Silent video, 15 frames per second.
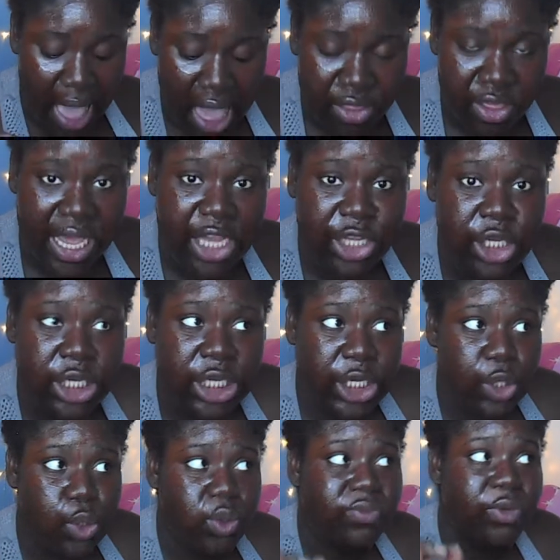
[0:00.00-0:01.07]
I think I actually
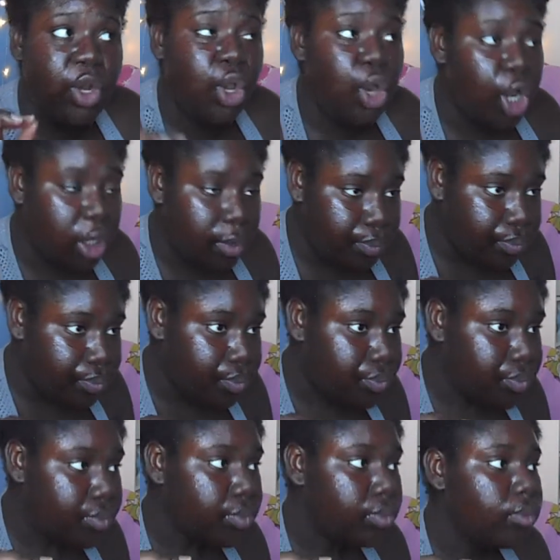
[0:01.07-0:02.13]
deal with a lot.
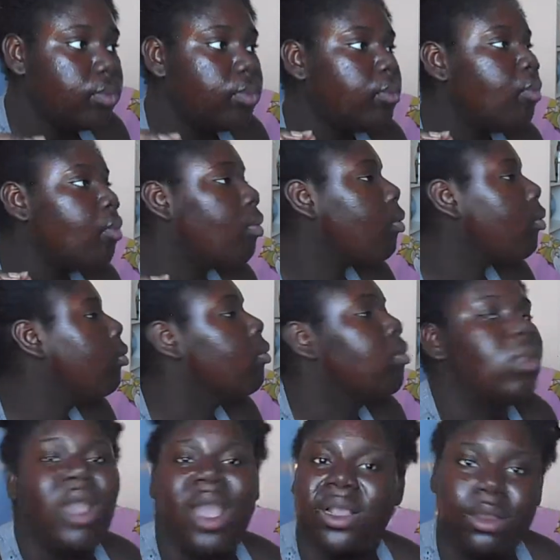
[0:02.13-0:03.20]

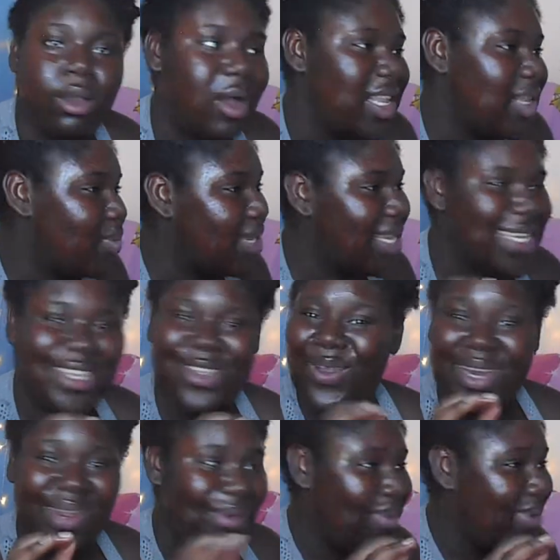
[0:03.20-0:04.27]
Guys, I can't speak, it's
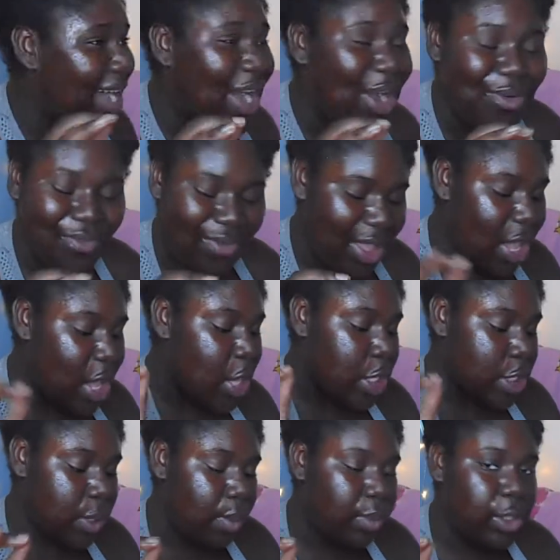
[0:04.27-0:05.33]
going in my mouth.
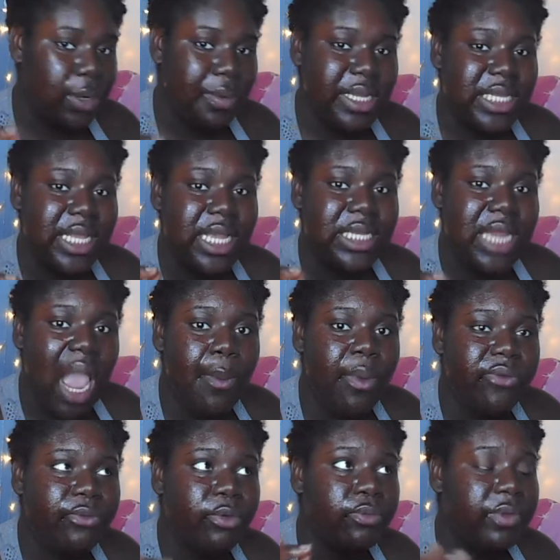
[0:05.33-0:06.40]
So what I'm going to do, I'm going to set a
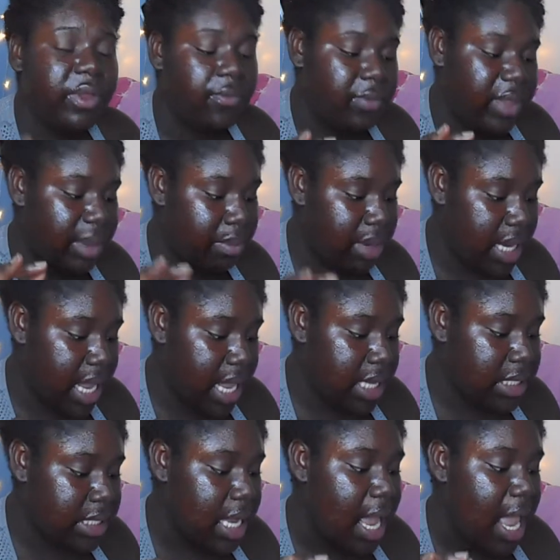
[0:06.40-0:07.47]
timer for 15
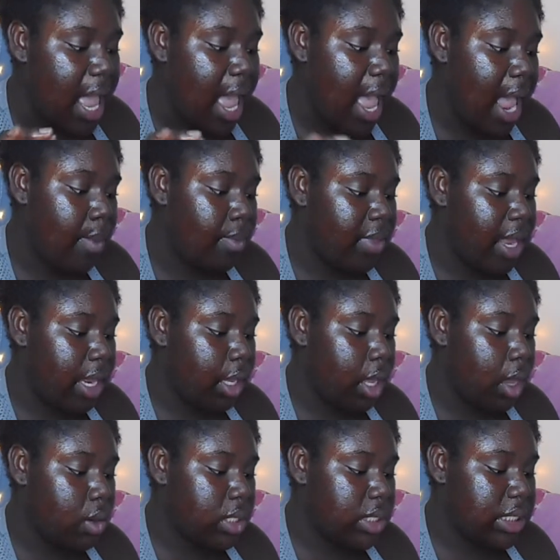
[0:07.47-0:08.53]
minutes. I'm then
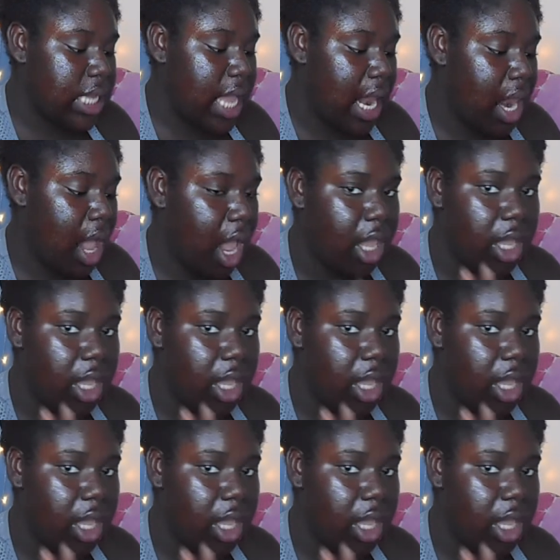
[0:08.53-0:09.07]
going to get